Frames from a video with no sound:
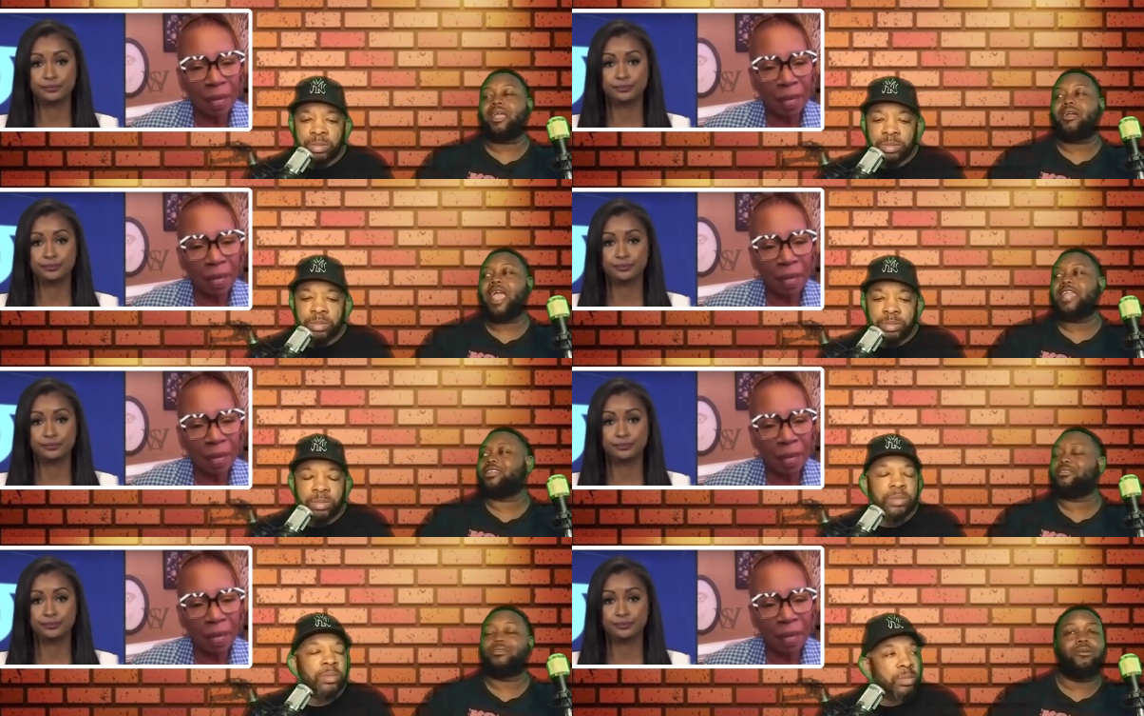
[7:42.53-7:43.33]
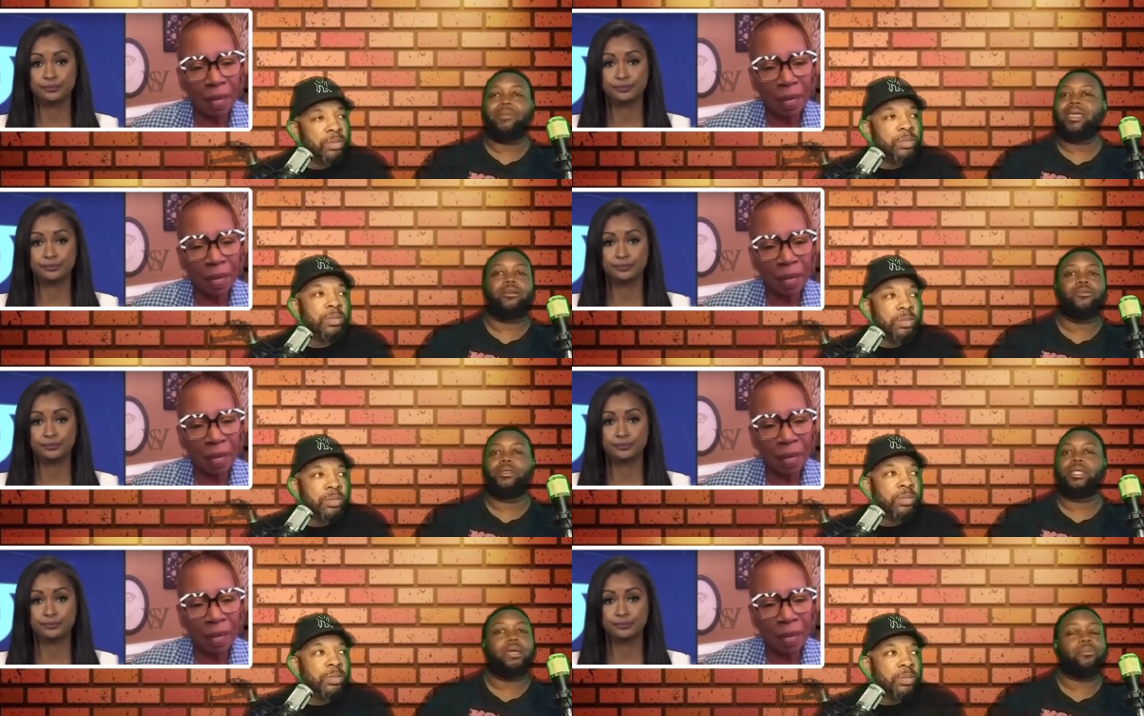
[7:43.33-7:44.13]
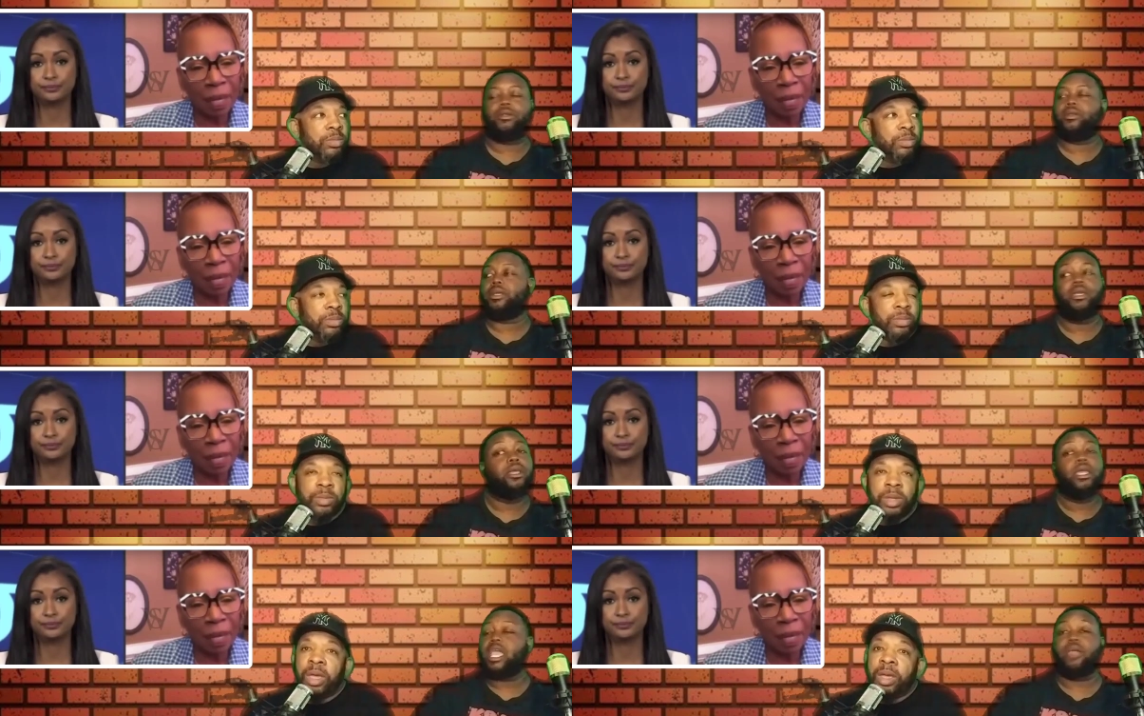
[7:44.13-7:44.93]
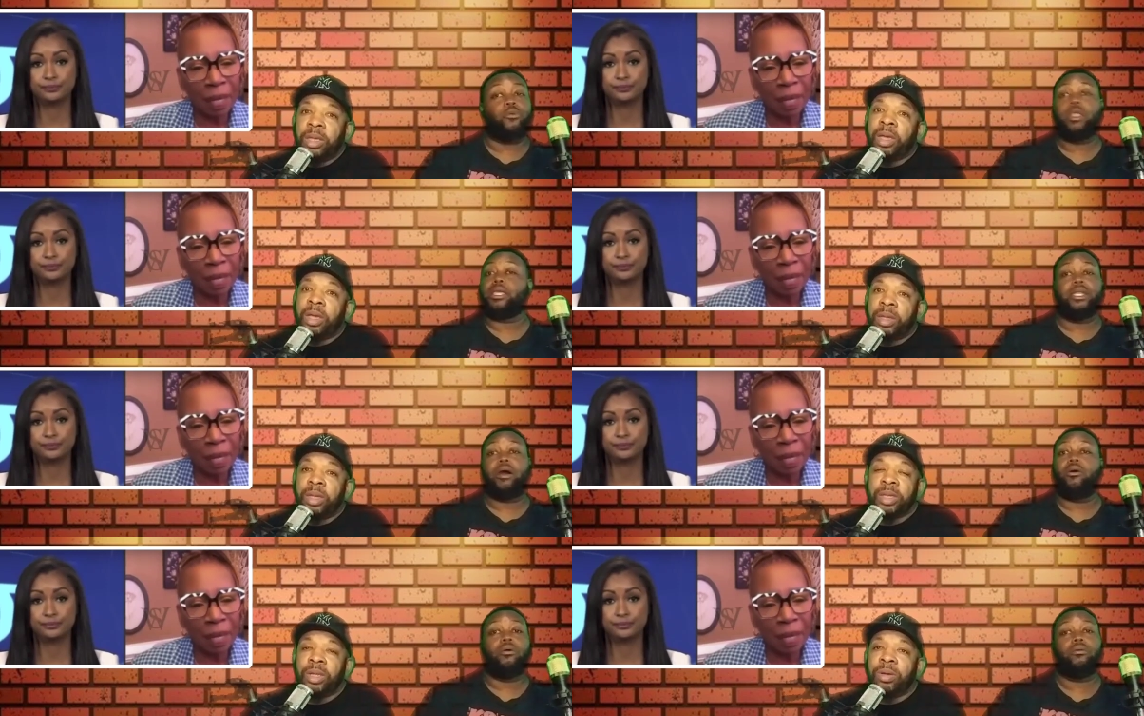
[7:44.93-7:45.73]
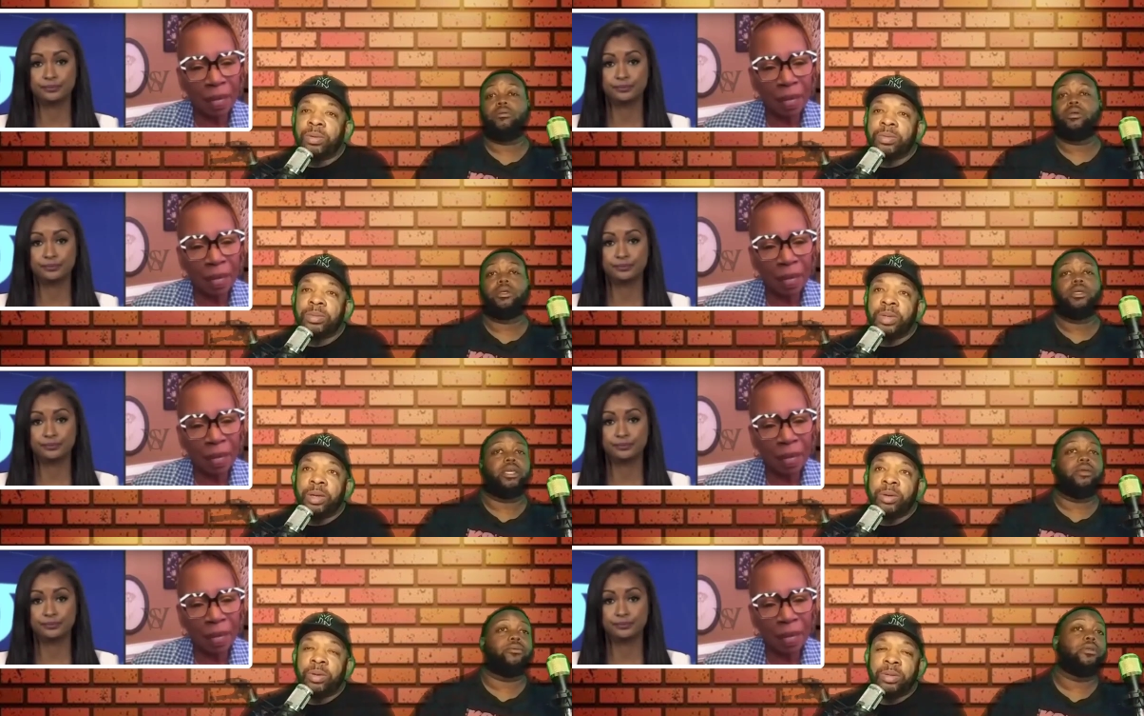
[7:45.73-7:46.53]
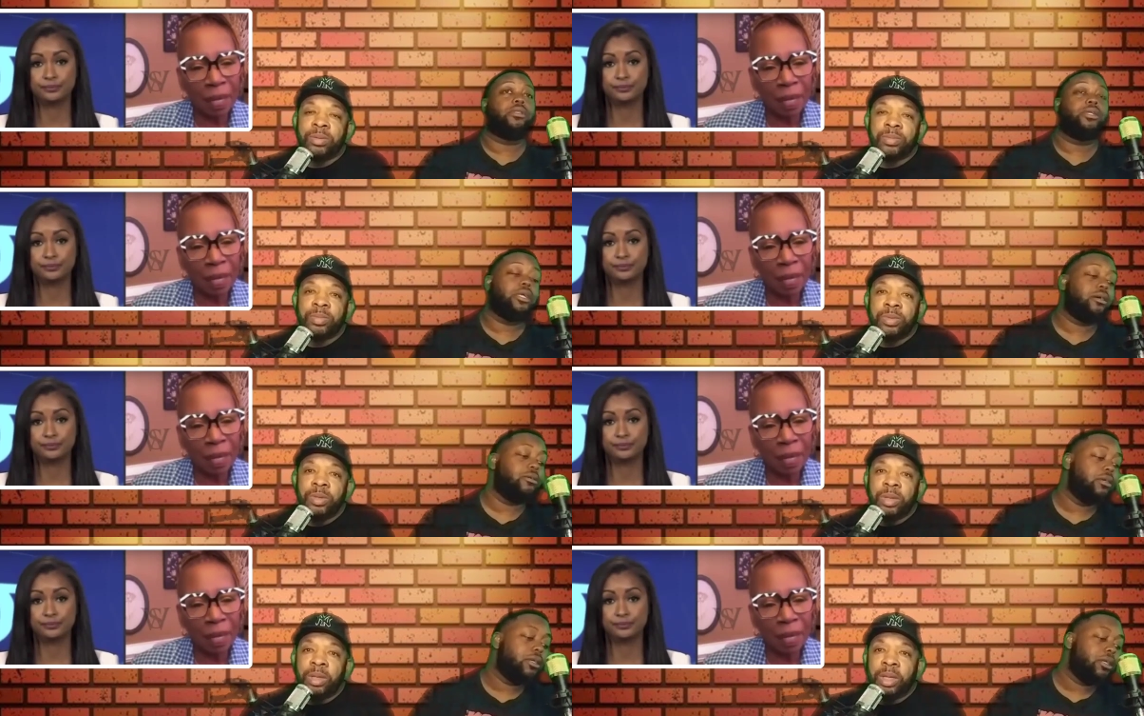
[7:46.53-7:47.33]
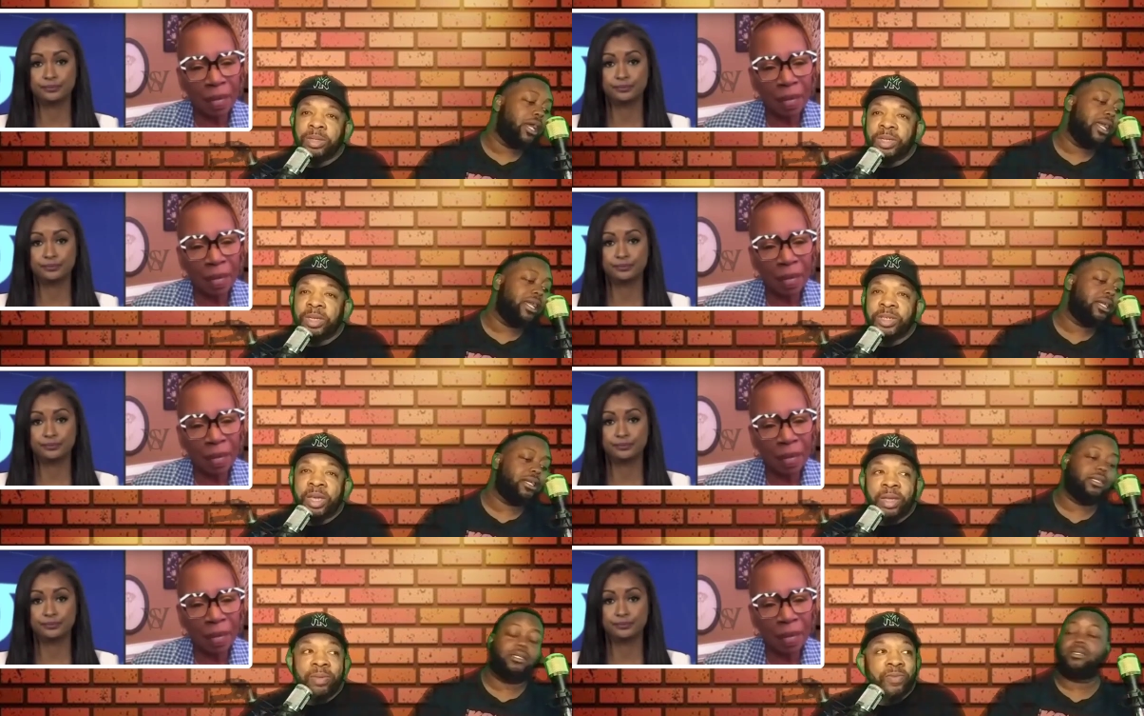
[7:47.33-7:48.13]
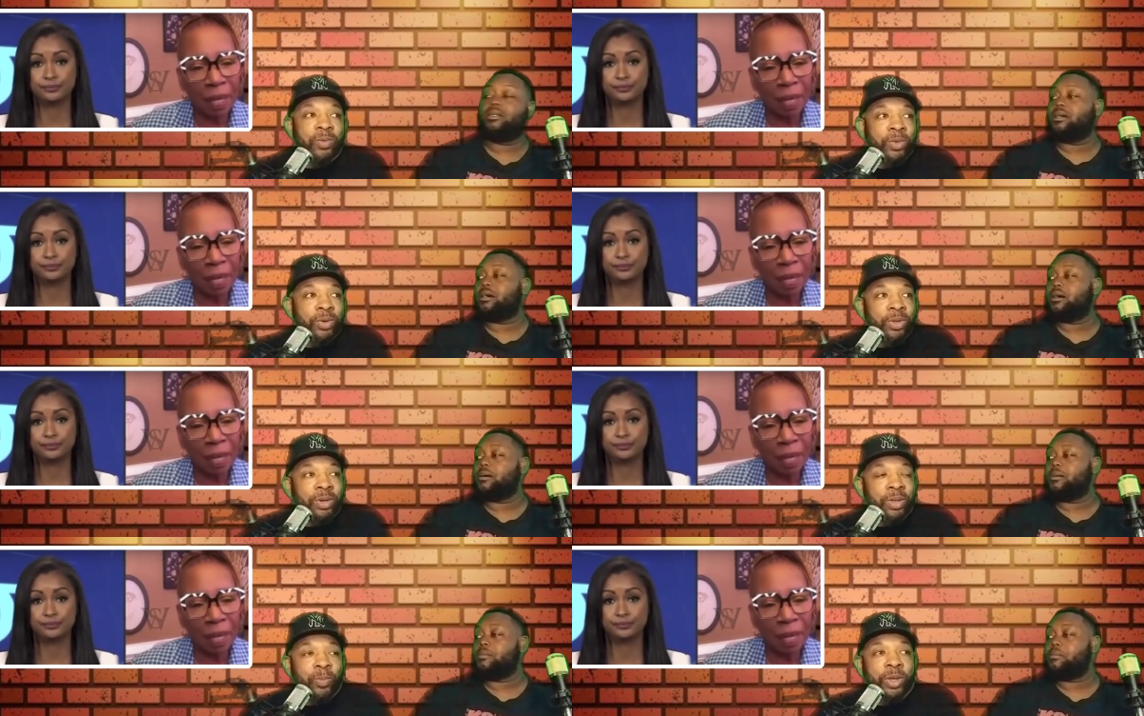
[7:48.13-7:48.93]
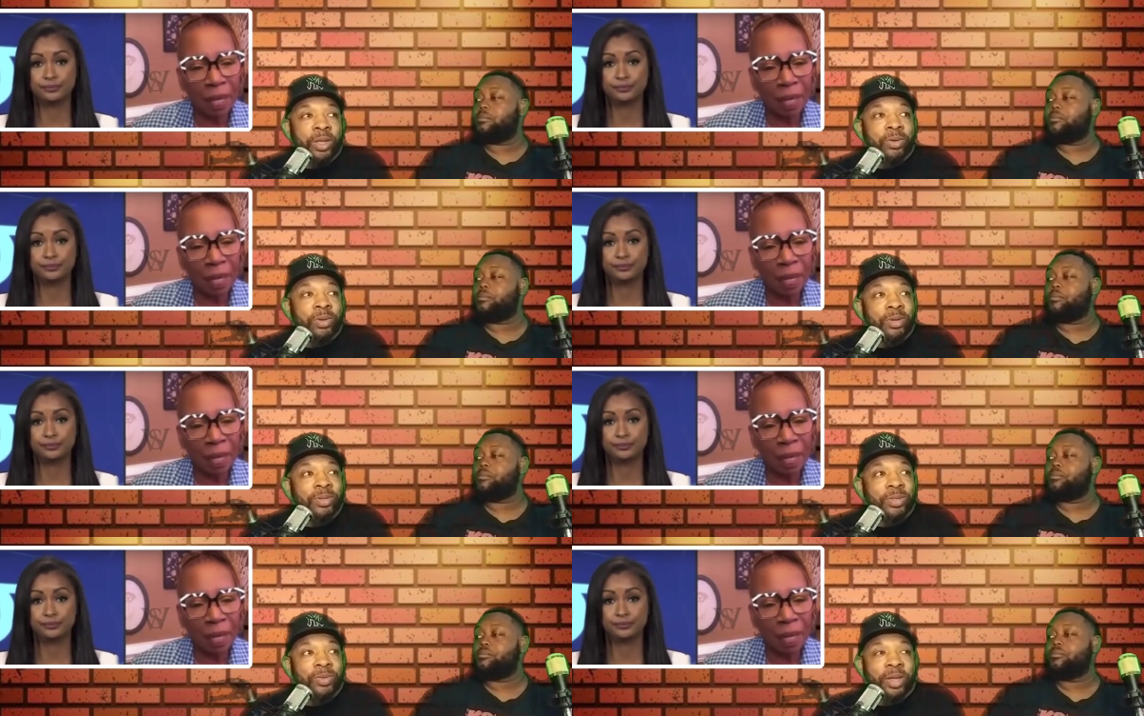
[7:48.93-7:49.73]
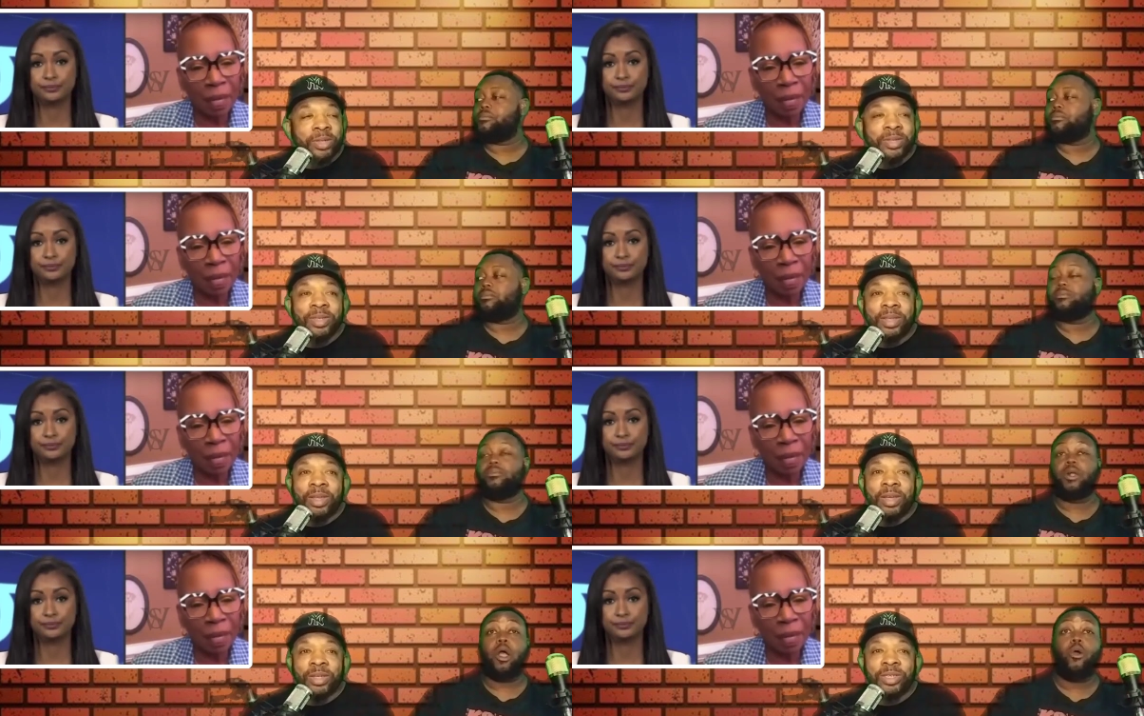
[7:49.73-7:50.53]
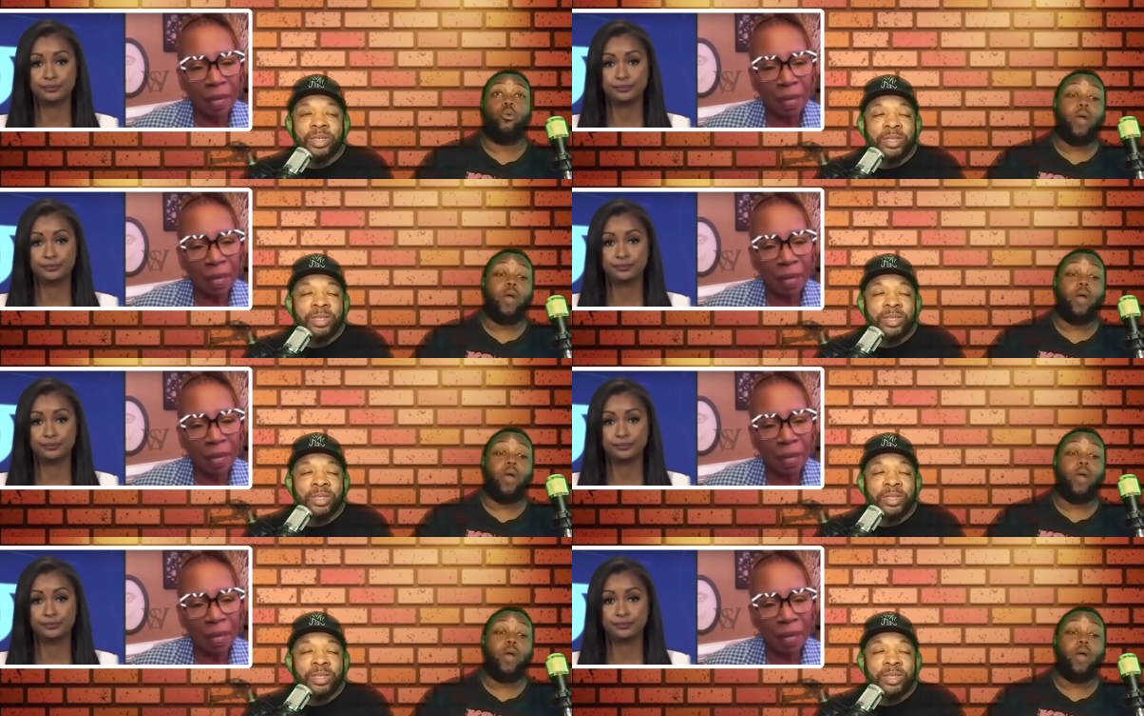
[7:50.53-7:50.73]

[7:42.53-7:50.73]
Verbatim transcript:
Speaker 1: like her attitude. Don't make her really that pretty.
Speaker 2: Yeah, it really don't. It don't. It really don't. And, and DJ Envy went on, went in on her too, actually. Uh, oh,